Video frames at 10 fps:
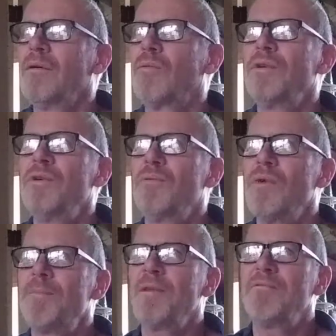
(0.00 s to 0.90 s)
when you
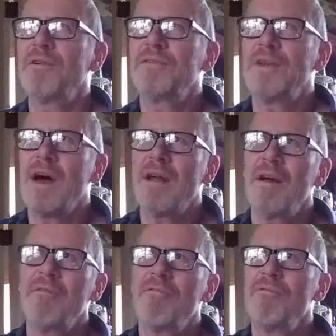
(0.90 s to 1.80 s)
rip the facade
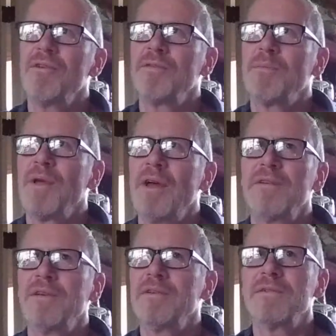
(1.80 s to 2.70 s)
off of this
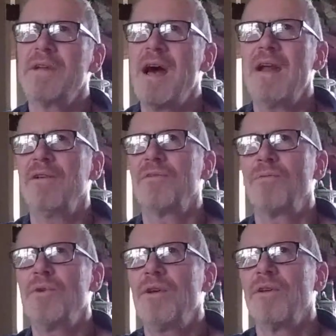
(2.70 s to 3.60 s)
place, it's not as
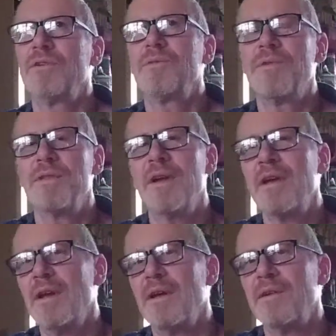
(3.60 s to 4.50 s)
real as we think
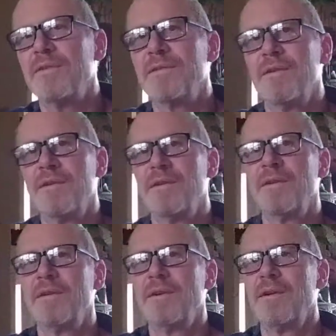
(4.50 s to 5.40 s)
it is.
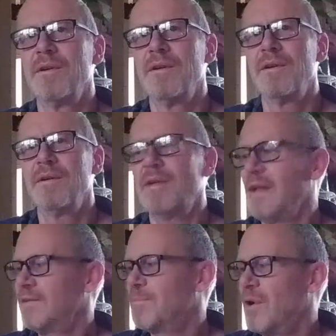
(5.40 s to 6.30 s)

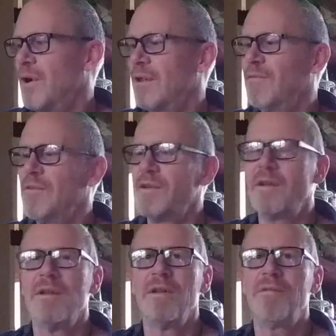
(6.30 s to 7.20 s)
That's part of the
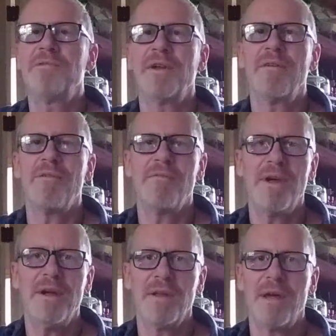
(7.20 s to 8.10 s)
lifting of the
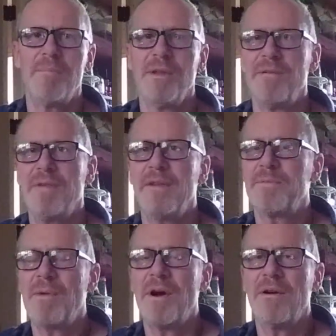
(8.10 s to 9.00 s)
veil, I believe. That's
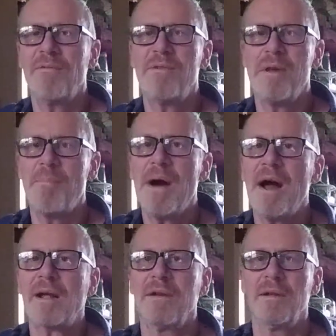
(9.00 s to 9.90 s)
part of the
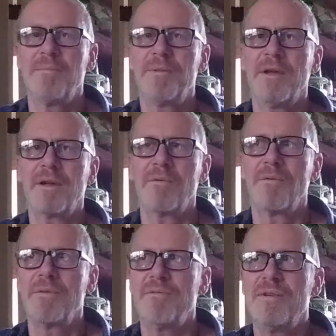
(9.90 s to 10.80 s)
apocalyptic
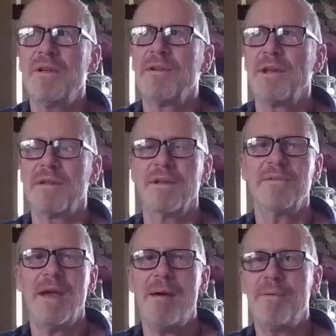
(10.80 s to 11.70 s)
revealing that's
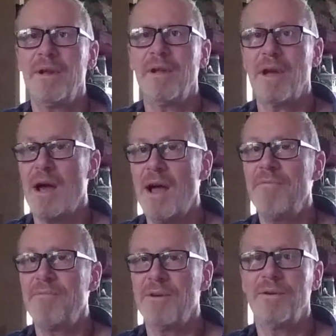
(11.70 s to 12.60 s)
happening, I
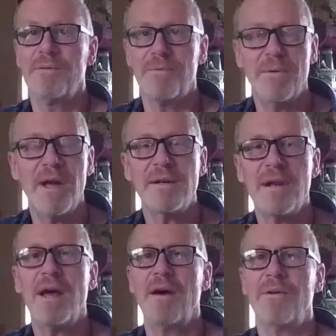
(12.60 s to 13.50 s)
feel, right
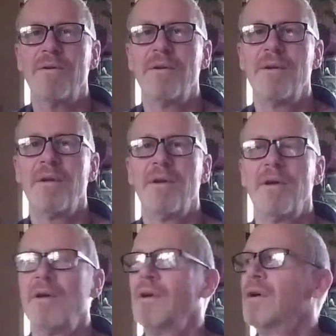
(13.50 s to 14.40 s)
now.
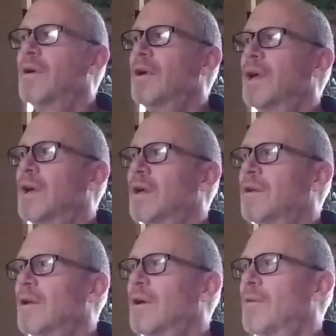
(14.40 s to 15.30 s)
And